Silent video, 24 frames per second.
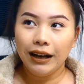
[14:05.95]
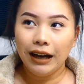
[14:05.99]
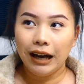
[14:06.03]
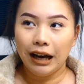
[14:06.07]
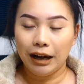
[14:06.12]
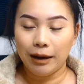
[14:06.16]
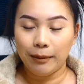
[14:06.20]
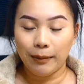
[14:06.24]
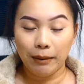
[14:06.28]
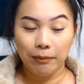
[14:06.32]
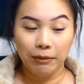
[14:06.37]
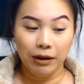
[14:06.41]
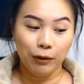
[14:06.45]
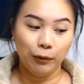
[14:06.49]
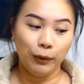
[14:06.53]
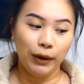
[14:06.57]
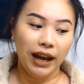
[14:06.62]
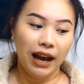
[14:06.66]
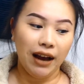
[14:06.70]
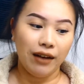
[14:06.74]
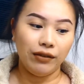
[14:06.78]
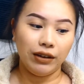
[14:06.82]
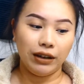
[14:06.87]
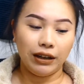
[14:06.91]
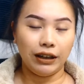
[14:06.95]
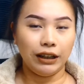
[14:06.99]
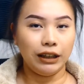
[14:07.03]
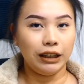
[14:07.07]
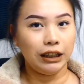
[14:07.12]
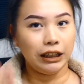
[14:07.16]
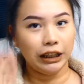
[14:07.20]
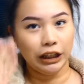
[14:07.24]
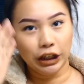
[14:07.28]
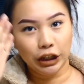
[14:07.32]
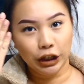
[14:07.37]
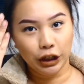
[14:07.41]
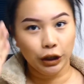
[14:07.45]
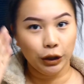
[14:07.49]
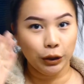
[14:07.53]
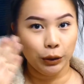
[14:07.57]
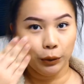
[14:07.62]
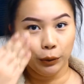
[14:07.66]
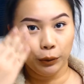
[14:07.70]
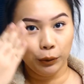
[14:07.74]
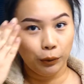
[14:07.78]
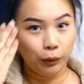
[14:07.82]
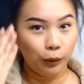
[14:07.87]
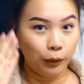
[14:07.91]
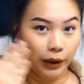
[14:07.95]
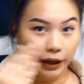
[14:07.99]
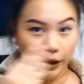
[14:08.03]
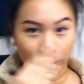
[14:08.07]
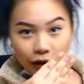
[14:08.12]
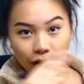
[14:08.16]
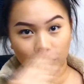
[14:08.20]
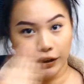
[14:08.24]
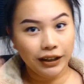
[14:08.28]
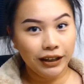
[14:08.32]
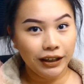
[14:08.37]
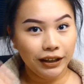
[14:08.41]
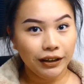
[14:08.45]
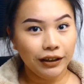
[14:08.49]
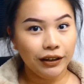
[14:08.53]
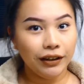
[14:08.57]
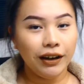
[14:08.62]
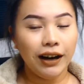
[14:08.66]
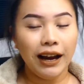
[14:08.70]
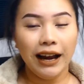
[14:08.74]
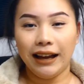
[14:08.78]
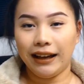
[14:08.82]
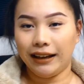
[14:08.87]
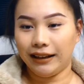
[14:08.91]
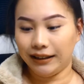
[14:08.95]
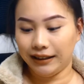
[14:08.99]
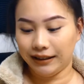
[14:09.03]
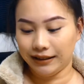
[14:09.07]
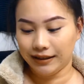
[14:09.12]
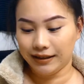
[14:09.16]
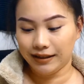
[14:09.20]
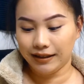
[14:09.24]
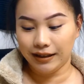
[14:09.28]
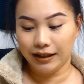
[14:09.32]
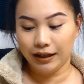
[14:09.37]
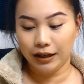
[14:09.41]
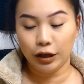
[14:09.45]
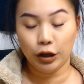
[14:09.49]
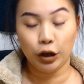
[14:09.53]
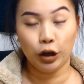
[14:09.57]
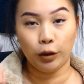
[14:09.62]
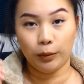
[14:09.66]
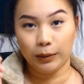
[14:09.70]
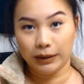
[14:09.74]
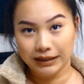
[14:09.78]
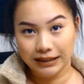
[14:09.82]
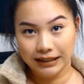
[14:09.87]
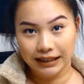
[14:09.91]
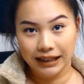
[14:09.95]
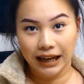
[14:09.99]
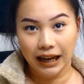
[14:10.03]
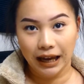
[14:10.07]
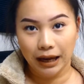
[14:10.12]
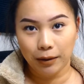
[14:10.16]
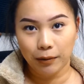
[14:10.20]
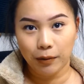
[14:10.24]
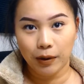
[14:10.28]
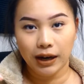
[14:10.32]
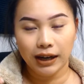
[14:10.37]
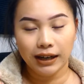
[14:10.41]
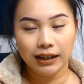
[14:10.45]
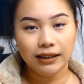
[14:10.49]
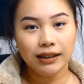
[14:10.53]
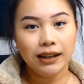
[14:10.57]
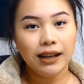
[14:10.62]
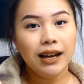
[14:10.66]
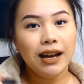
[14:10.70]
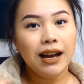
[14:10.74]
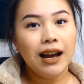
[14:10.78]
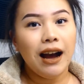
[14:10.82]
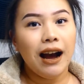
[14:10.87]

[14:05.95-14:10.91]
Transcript: I mean, we have a clear winner here, and it's the Urban Decay one.